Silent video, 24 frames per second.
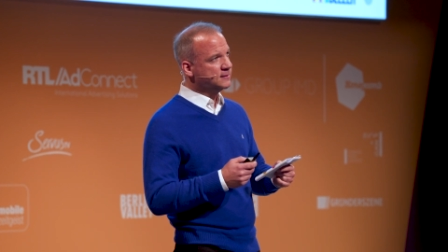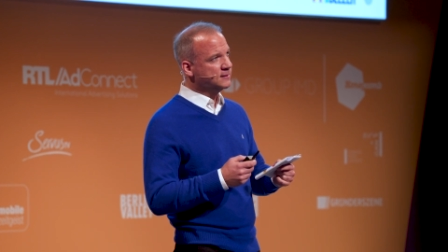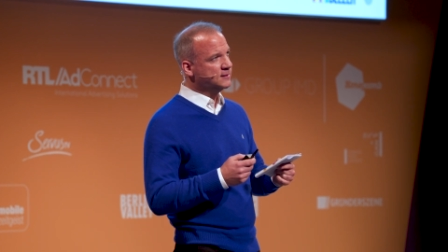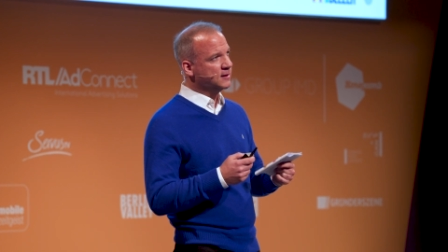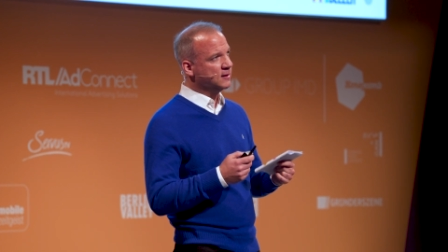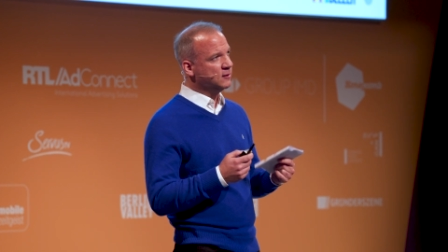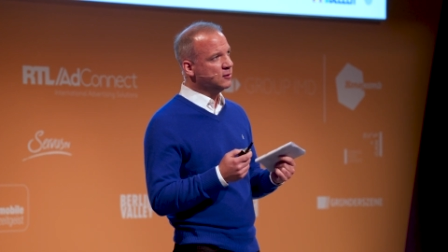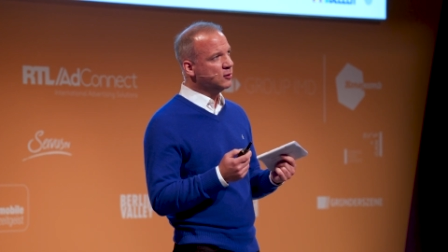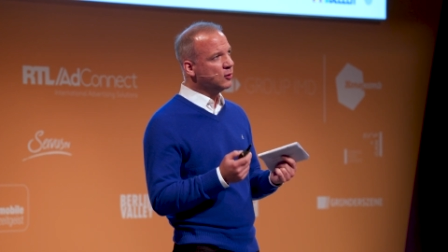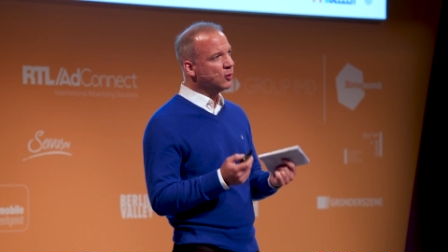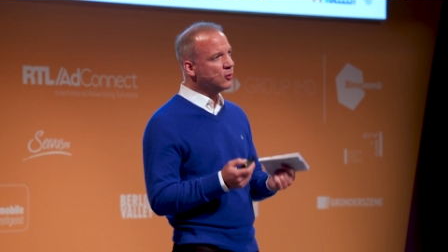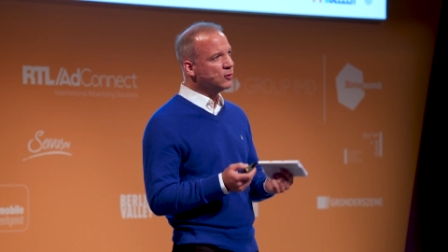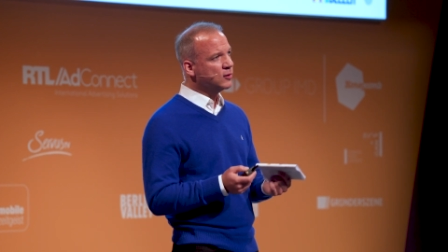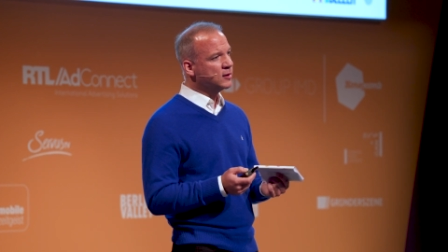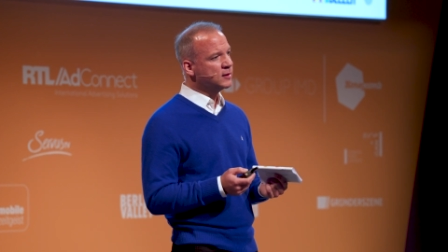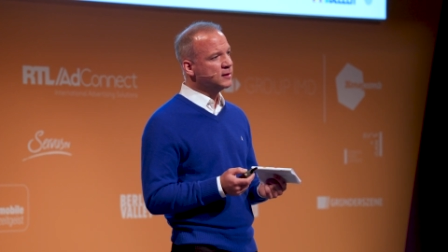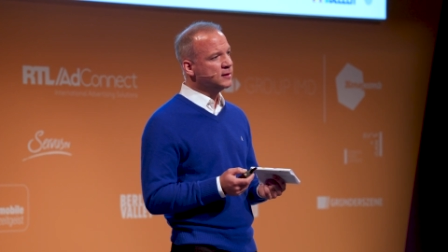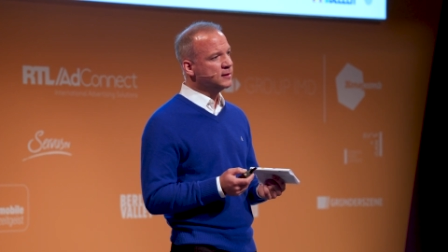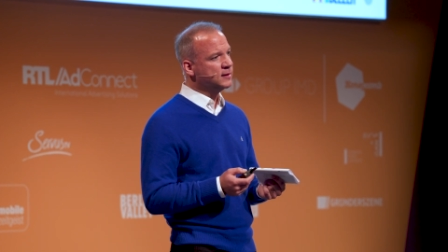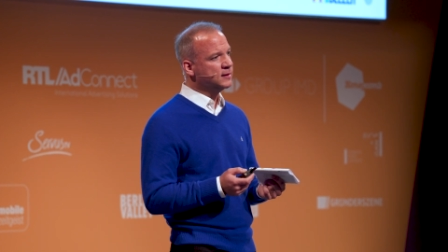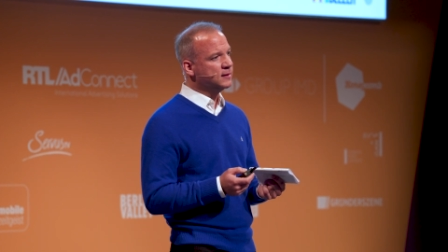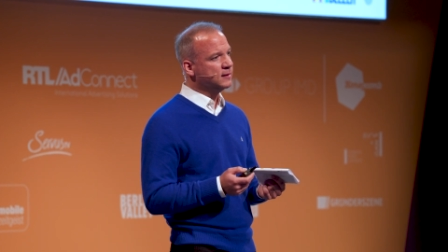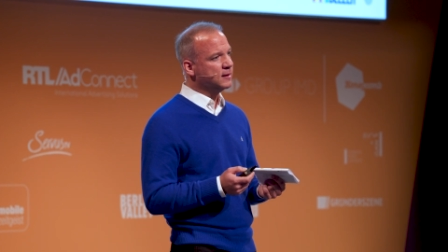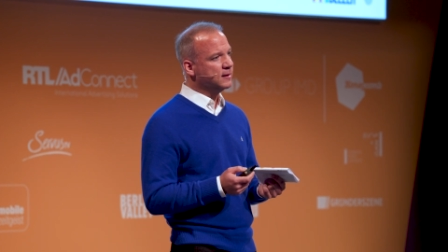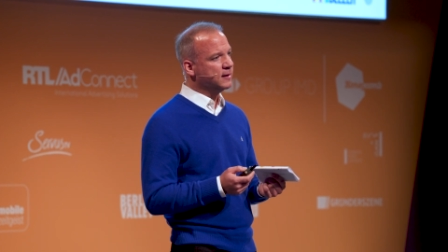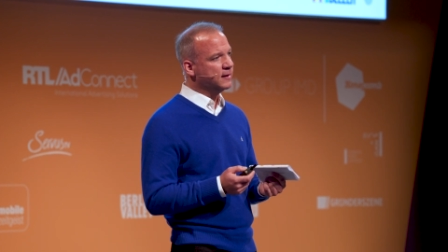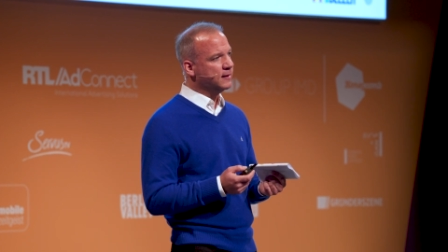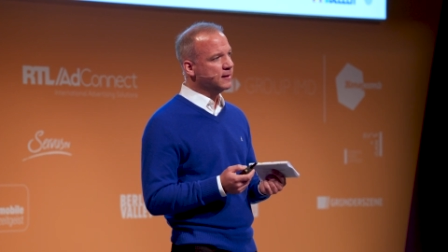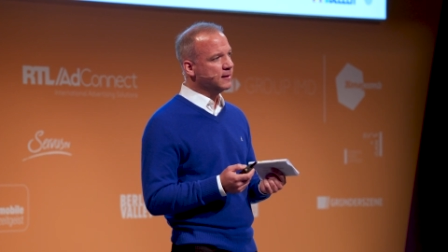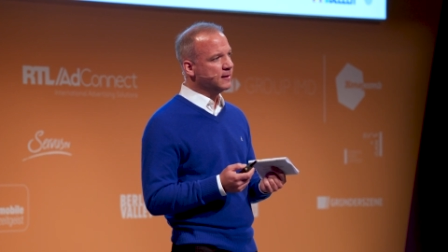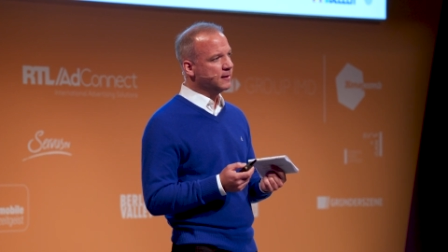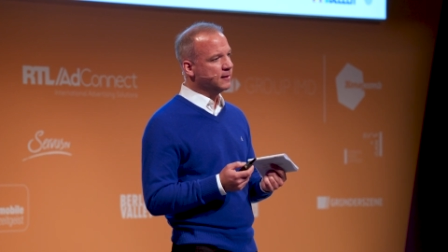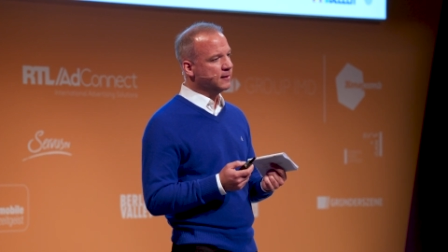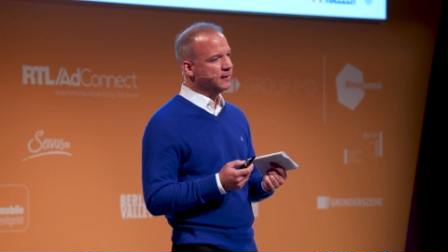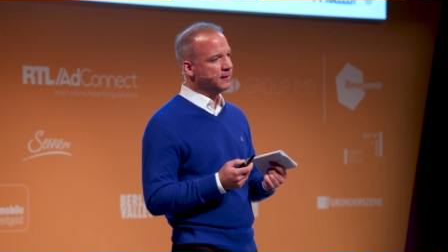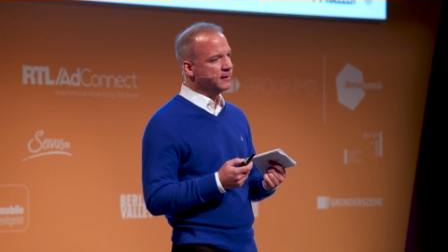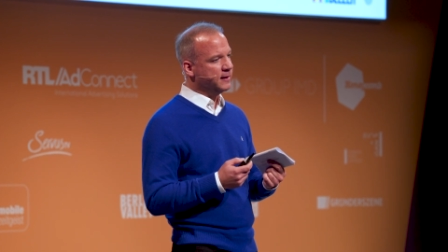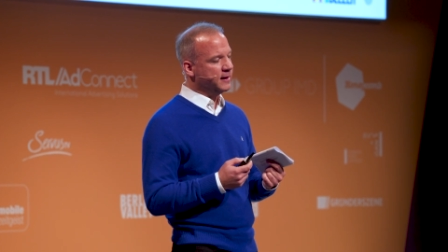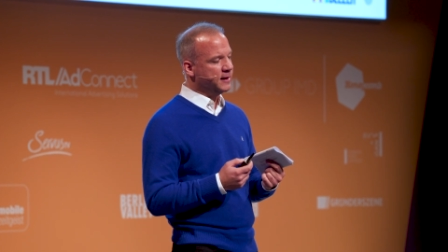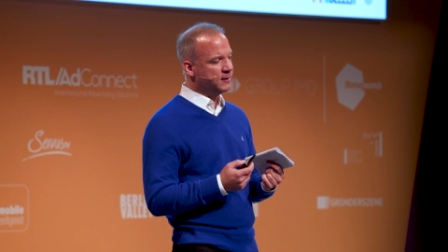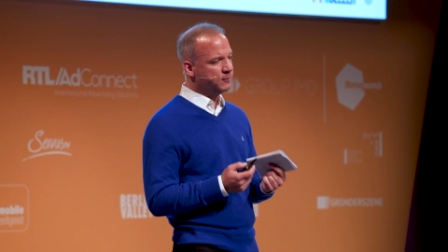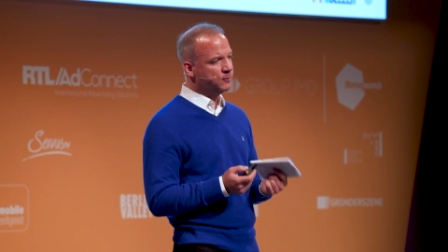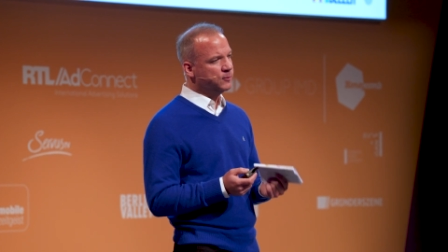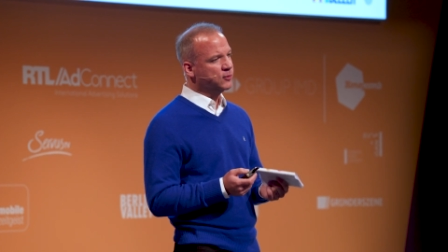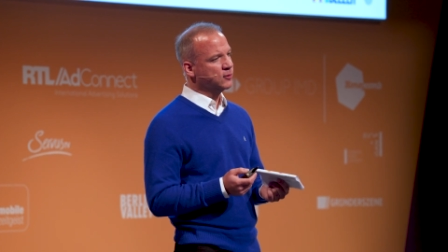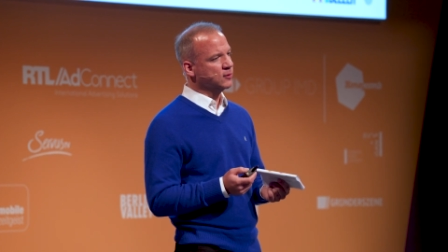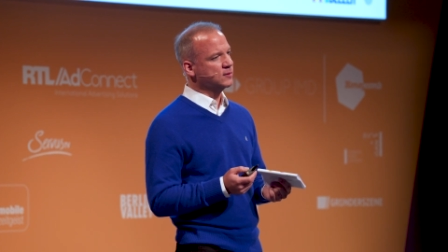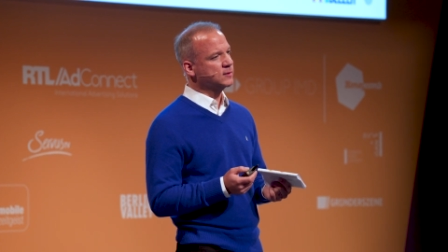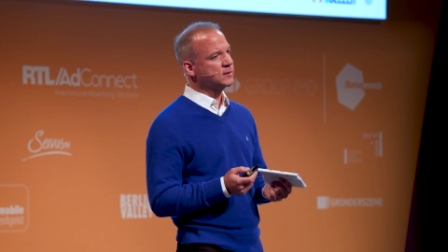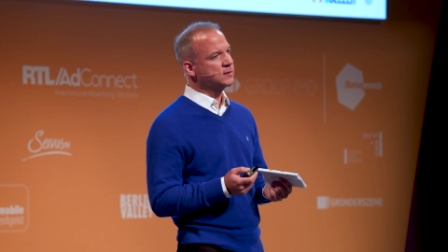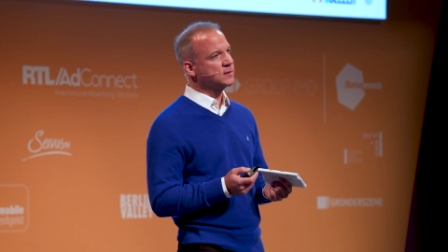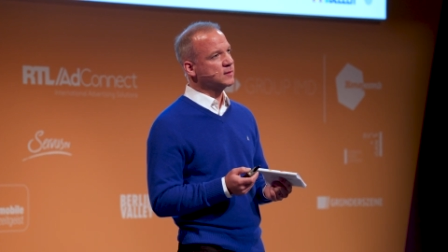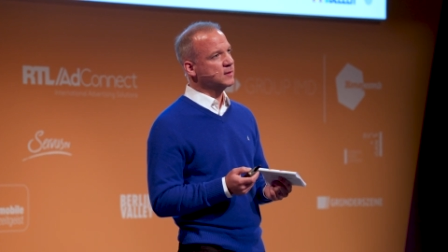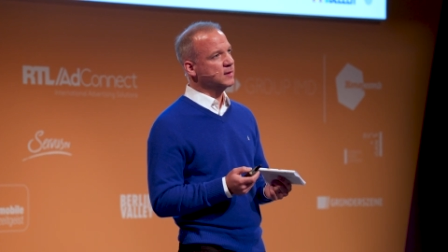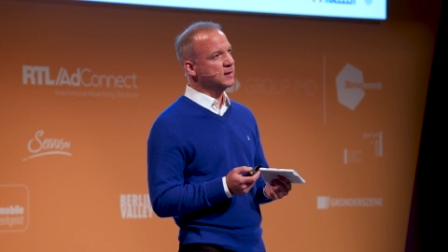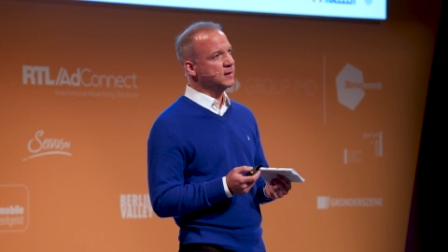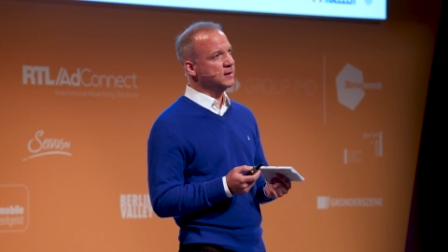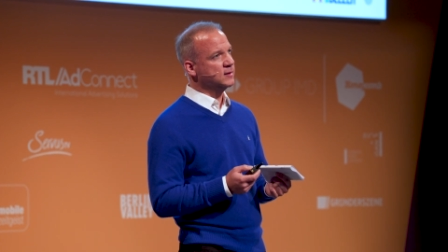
the local input